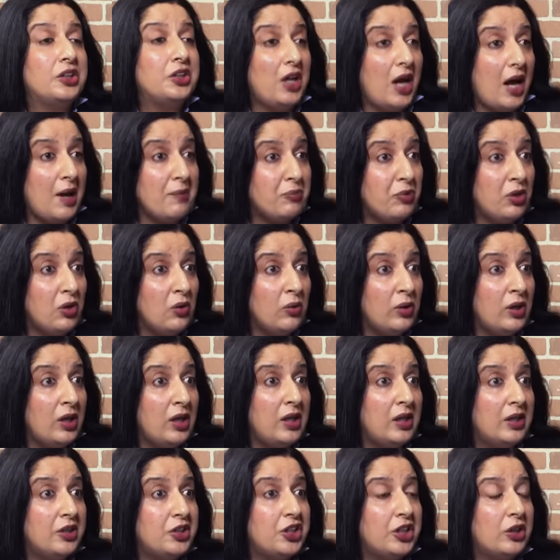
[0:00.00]
Modi.
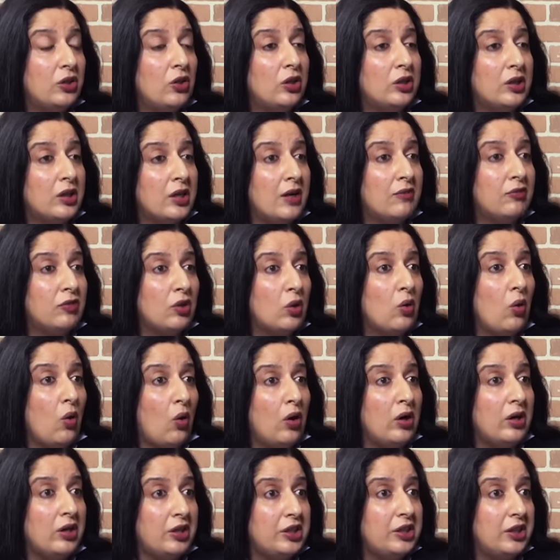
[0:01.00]
Absolutely, she thought that after
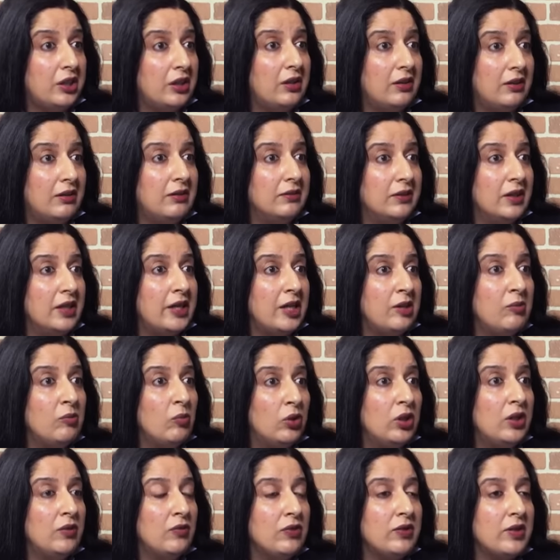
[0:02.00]
God Narendra
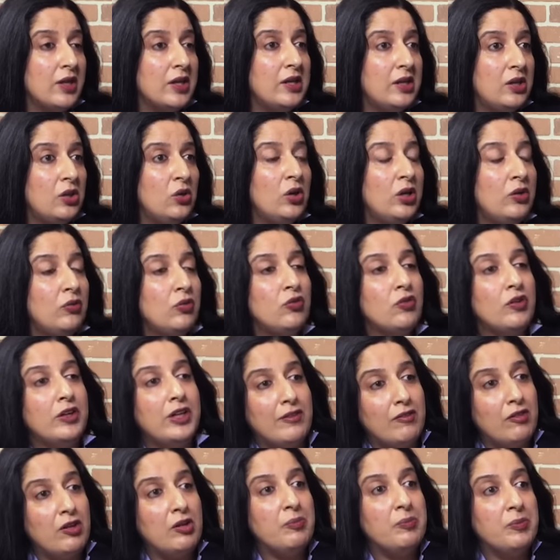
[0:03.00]
Modi was, and you know, it was for
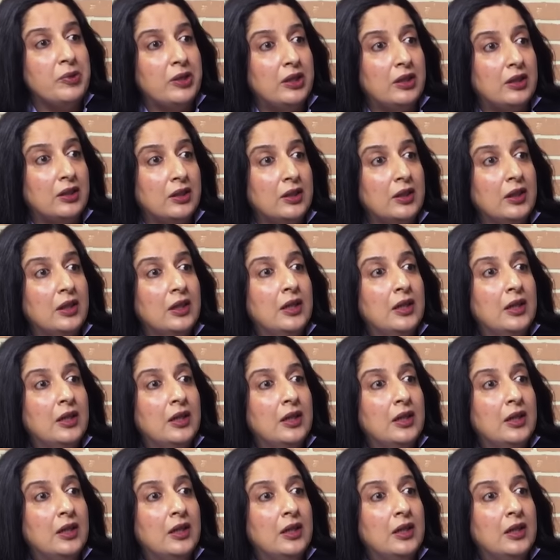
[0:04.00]
development